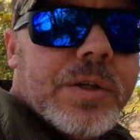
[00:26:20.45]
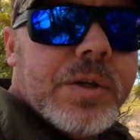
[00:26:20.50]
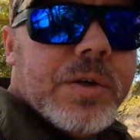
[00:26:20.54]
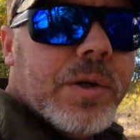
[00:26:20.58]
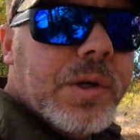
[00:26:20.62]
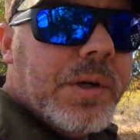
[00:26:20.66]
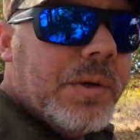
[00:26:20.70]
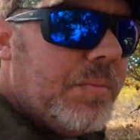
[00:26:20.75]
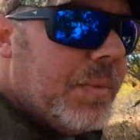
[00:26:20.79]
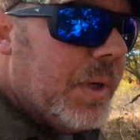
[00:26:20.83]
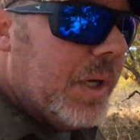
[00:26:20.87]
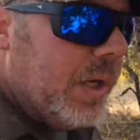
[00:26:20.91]
to
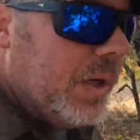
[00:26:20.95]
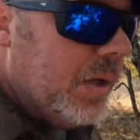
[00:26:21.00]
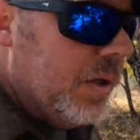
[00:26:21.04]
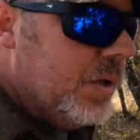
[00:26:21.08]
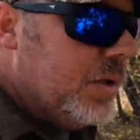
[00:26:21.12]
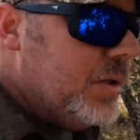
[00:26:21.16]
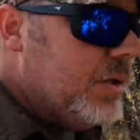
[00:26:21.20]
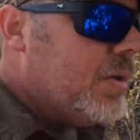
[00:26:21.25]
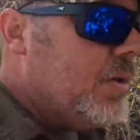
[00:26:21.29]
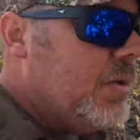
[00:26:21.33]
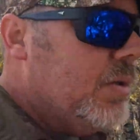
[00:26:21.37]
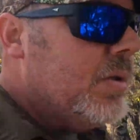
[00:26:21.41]
it
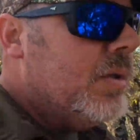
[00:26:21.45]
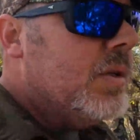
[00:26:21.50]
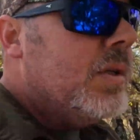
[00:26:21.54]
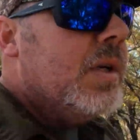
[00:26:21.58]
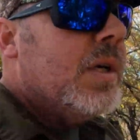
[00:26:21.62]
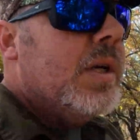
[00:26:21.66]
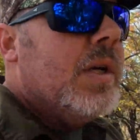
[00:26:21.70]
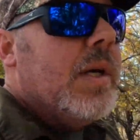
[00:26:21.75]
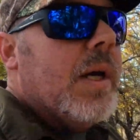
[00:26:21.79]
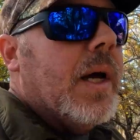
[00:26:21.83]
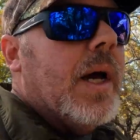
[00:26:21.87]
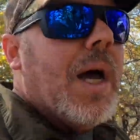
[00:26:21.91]
because
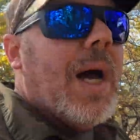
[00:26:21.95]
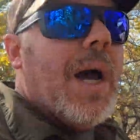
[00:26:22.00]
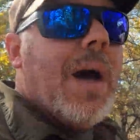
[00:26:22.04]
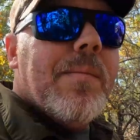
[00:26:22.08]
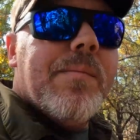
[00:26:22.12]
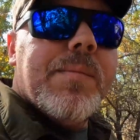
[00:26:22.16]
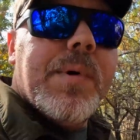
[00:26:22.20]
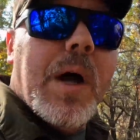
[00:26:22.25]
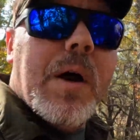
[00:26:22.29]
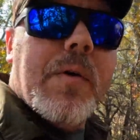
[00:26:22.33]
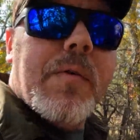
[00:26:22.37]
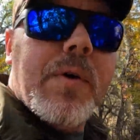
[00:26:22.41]

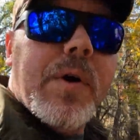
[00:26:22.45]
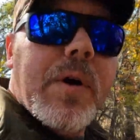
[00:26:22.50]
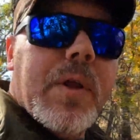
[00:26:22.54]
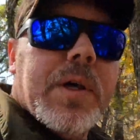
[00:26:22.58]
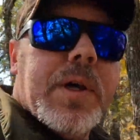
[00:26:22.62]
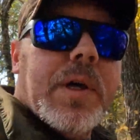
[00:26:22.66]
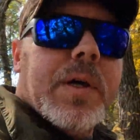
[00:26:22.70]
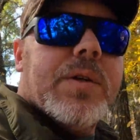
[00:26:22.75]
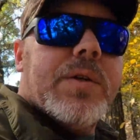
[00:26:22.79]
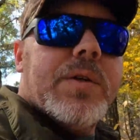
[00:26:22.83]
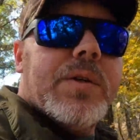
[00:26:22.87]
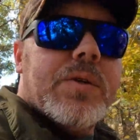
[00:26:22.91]
I'm not really
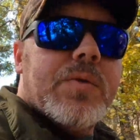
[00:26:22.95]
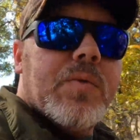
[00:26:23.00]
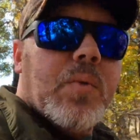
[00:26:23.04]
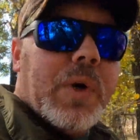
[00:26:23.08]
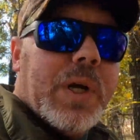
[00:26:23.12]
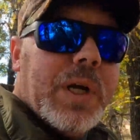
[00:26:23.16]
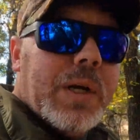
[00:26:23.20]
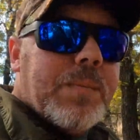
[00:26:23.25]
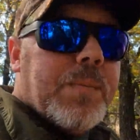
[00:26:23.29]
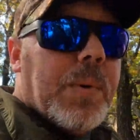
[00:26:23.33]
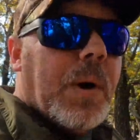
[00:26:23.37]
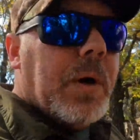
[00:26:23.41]
a
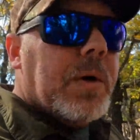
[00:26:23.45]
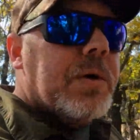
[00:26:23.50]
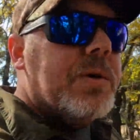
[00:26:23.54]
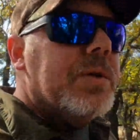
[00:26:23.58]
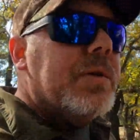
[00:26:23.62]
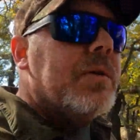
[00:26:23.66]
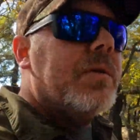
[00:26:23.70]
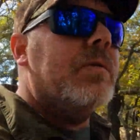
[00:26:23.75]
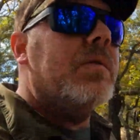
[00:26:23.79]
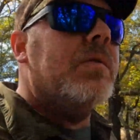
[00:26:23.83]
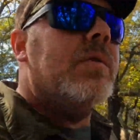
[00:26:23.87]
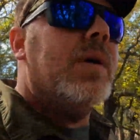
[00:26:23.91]
sweet
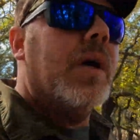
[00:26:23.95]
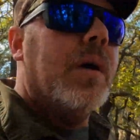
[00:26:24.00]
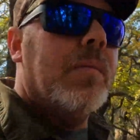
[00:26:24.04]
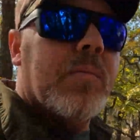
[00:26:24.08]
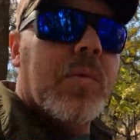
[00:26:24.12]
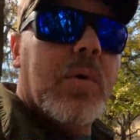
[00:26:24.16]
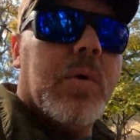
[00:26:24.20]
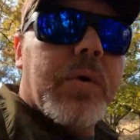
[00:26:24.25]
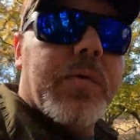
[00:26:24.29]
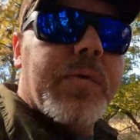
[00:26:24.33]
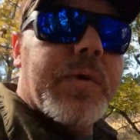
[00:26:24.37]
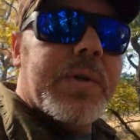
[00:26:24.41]
person. I'm
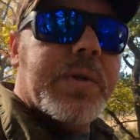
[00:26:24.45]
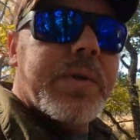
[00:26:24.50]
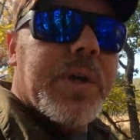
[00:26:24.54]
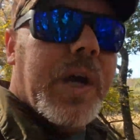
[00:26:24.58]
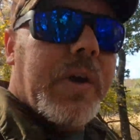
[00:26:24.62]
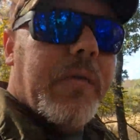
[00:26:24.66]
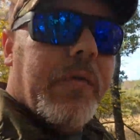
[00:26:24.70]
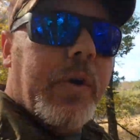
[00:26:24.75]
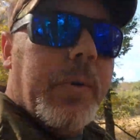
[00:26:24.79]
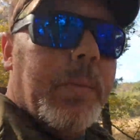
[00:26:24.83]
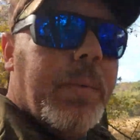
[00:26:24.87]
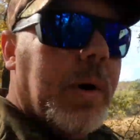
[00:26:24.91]
more of a
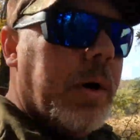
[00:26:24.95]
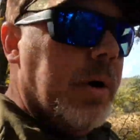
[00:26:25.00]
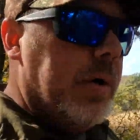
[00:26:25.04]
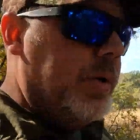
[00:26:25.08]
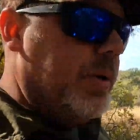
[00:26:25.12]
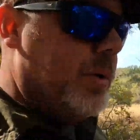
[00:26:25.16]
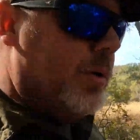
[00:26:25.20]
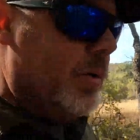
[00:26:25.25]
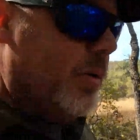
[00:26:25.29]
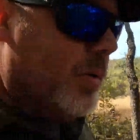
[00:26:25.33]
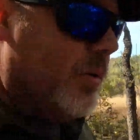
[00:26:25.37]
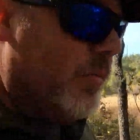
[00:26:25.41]
savory
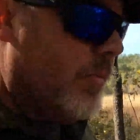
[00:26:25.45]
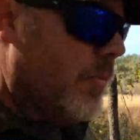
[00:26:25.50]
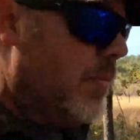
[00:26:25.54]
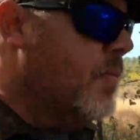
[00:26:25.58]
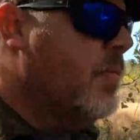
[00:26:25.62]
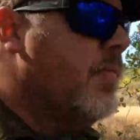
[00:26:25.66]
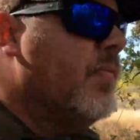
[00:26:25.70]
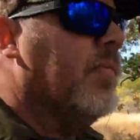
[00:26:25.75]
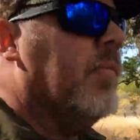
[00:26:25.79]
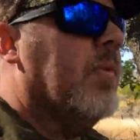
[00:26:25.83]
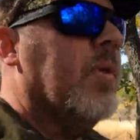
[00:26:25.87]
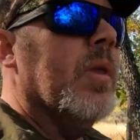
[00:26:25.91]
person.
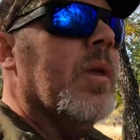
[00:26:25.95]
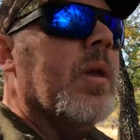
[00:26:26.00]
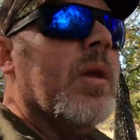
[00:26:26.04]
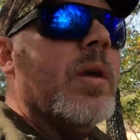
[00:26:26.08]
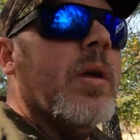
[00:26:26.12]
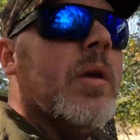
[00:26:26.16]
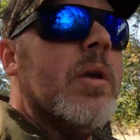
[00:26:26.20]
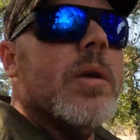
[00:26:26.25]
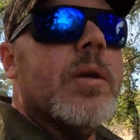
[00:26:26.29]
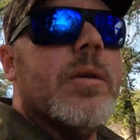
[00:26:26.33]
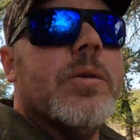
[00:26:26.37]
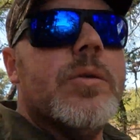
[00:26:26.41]

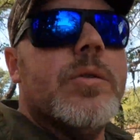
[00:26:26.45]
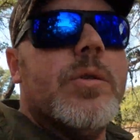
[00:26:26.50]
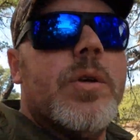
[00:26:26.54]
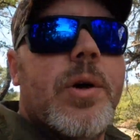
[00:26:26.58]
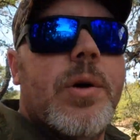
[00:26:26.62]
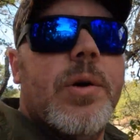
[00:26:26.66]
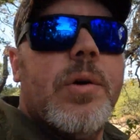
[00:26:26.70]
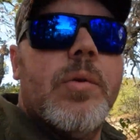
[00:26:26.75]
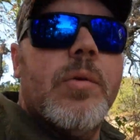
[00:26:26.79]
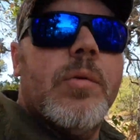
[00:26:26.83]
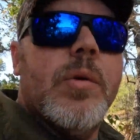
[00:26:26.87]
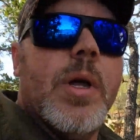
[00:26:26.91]

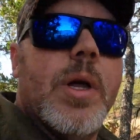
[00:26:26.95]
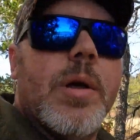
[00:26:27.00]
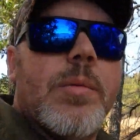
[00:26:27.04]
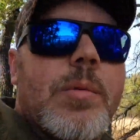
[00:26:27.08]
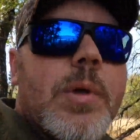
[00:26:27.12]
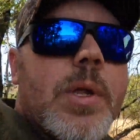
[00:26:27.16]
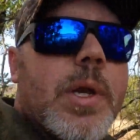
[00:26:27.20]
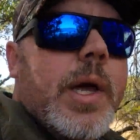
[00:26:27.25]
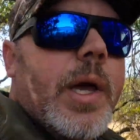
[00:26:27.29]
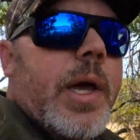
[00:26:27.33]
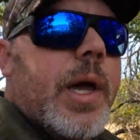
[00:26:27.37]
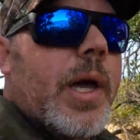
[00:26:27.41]
So I'm
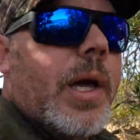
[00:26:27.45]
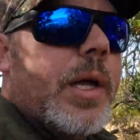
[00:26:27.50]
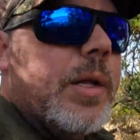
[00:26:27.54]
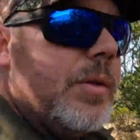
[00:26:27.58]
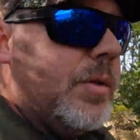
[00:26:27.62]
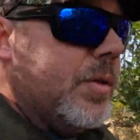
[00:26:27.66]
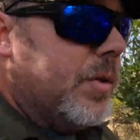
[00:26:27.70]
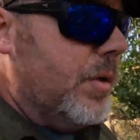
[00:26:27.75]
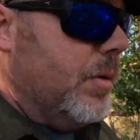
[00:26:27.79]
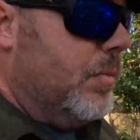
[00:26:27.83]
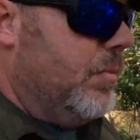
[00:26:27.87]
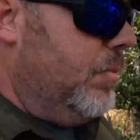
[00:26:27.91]
gonna add
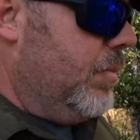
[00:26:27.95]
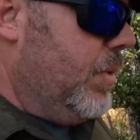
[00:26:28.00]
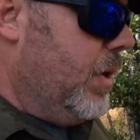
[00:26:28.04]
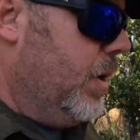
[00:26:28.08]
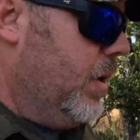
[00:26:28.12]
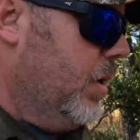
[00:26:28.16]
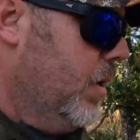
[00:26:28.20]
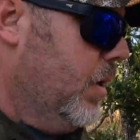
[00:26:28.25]
some